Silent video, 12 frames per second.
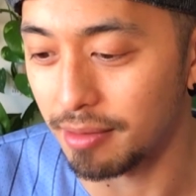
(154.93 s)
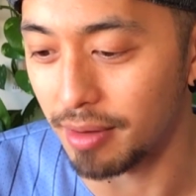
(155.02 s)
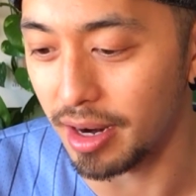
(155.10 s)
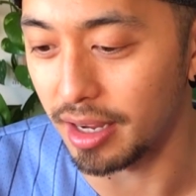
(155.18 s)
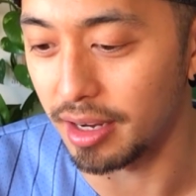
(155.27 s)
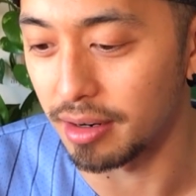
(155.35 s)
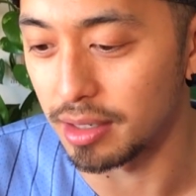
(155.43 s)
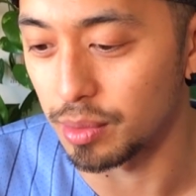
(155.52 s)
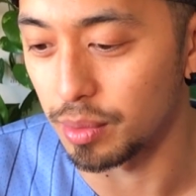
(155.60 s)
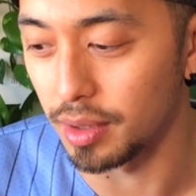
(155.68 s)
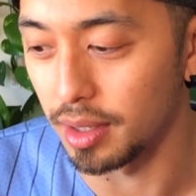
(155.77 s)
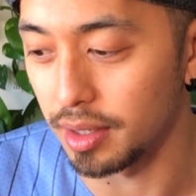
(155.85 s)
right here is
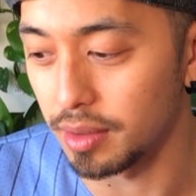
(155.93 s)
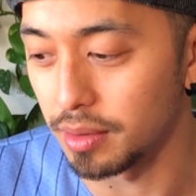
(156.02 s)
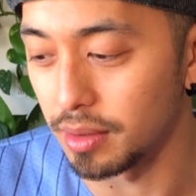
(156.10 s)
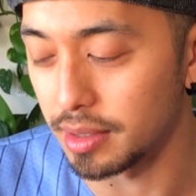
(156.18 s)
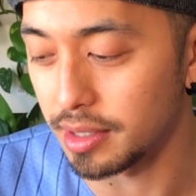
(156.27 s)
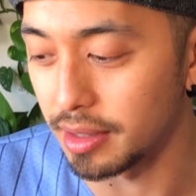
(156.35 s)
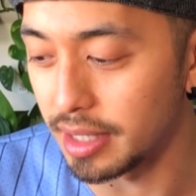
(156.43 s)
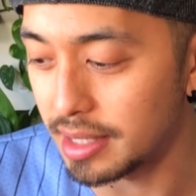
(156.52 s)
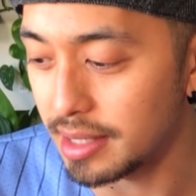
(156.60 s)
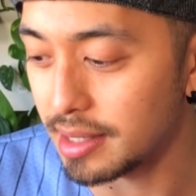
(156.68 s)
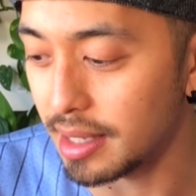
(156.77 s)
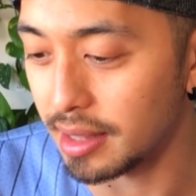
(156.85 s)
really cool. So
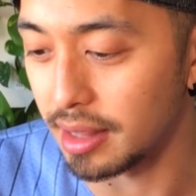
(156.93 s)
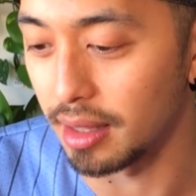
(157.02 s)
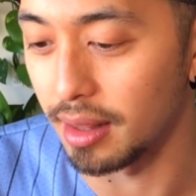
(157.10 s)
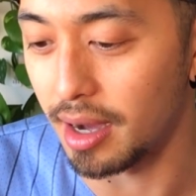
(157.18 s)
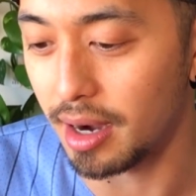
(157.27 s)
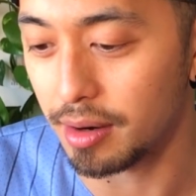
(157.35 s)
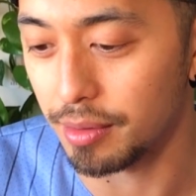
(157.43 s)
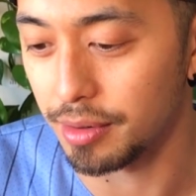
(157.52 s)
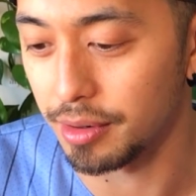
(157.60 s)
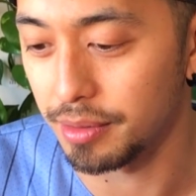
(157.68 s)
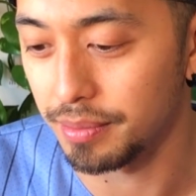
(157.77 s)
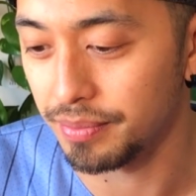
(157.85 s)
this is like the locker
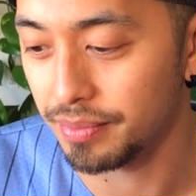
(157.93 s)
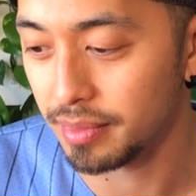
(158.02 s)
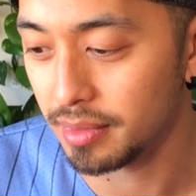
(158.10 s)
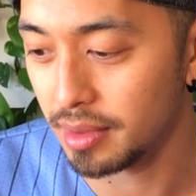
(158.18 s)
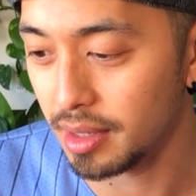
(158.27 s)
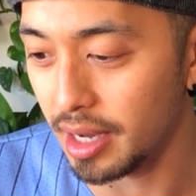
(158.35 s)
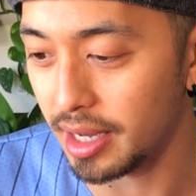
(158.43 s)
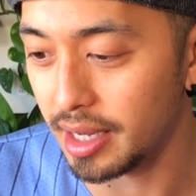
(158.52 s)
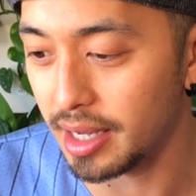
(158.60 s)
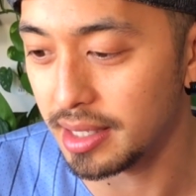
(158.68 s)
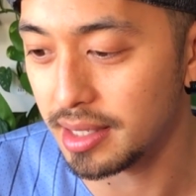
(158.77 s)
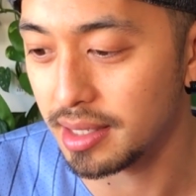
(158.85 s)
room, I
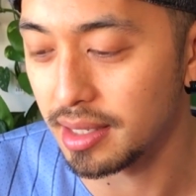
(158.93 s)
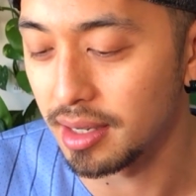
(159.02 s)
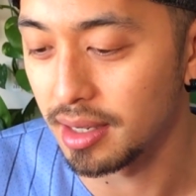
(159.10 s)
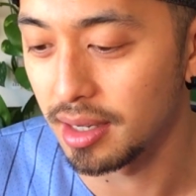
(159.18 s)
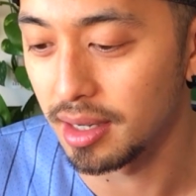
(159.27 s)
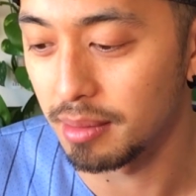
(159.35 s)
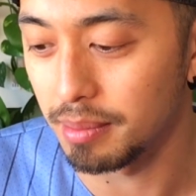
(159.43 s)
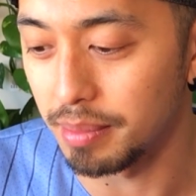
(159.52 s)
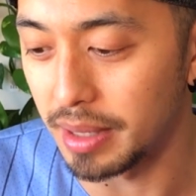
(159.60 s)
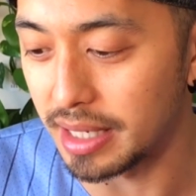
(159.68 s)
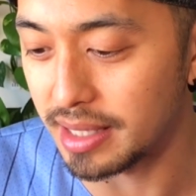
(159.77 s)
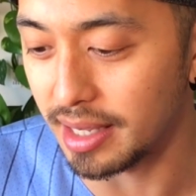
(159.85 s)
guess
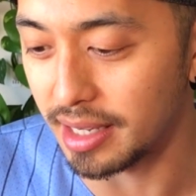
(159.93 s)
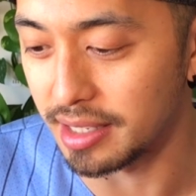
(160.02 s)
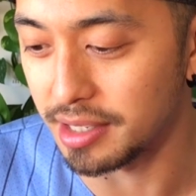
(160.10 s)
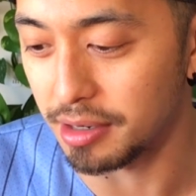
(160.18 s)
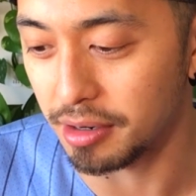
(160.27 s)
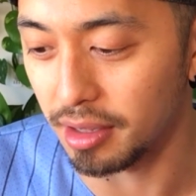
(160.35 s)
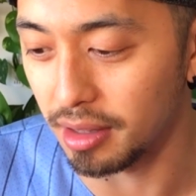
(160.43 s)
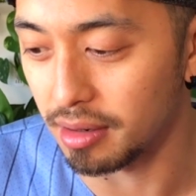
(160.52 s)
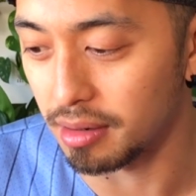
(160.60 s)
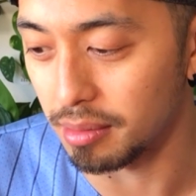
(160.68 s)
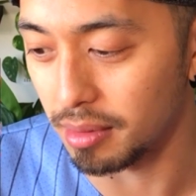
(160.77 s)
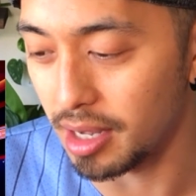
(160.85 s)
but it's like a
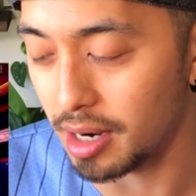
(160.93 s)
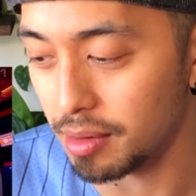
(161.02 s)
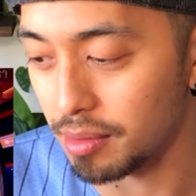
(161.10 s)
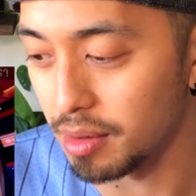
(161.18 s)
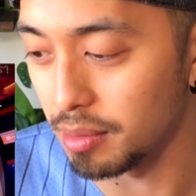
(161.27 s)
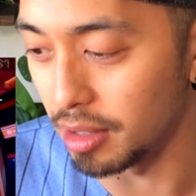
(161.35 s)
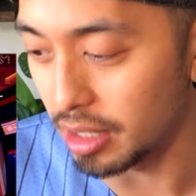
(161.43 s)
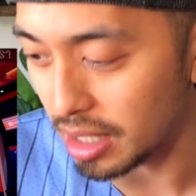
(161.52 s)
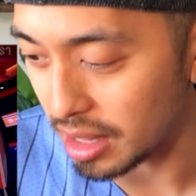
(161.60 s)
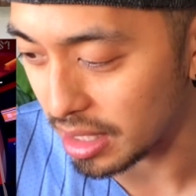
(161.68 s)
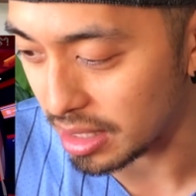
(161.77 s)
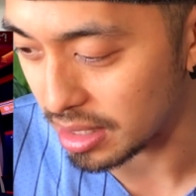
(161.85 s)
circular locker room. Look
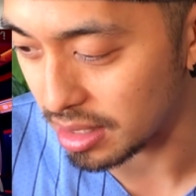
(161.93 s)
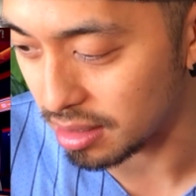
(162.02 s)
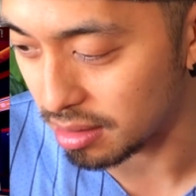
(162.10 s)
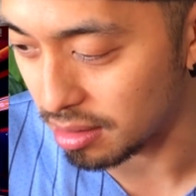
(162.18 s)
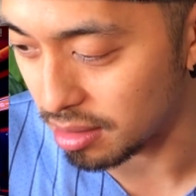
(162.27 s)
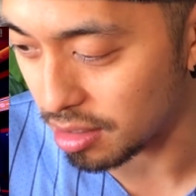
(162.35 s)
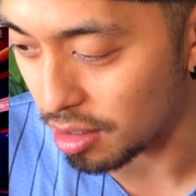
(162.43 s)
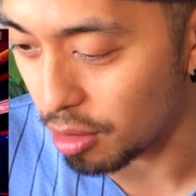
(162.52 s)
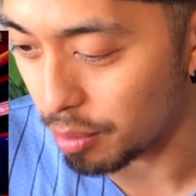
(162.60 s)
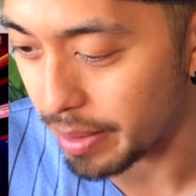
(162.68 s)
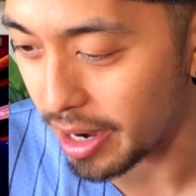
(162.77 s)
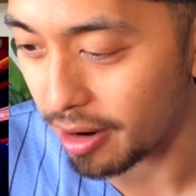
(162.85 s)
at these
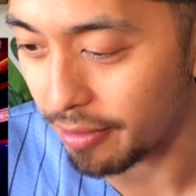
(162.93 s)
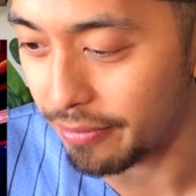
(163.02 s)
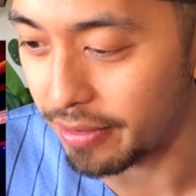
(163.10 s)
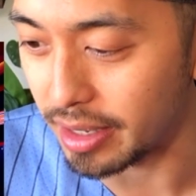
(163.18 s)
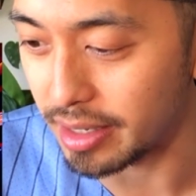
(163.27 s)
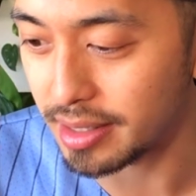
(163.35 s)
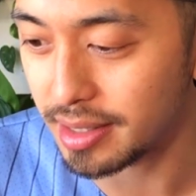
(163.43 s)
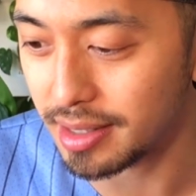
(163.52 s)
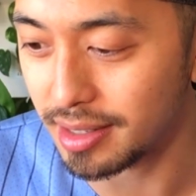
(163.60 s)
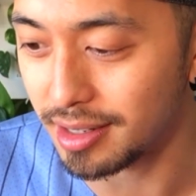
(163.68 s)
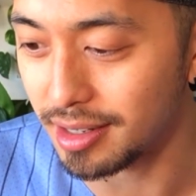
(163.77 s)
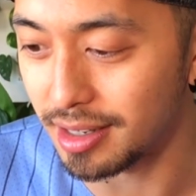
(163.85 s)
dope outfits.
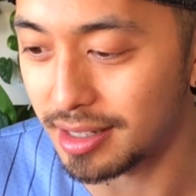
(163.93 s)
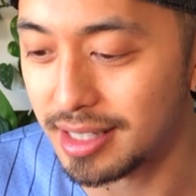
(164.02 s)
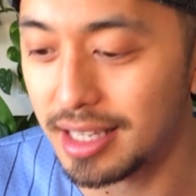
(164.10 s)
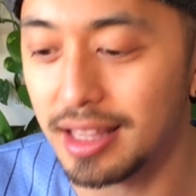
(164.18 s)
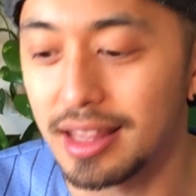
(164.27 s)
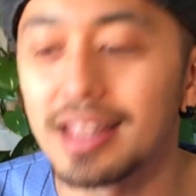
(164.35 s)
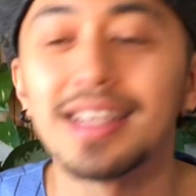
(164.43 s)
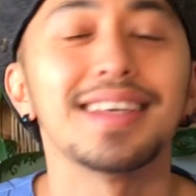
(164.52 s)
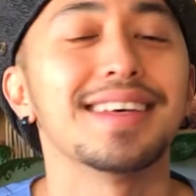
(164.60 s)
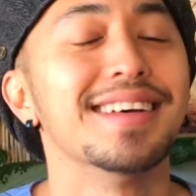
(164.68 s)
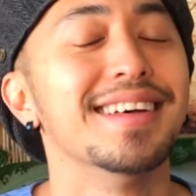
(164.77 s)
Uh, see, this,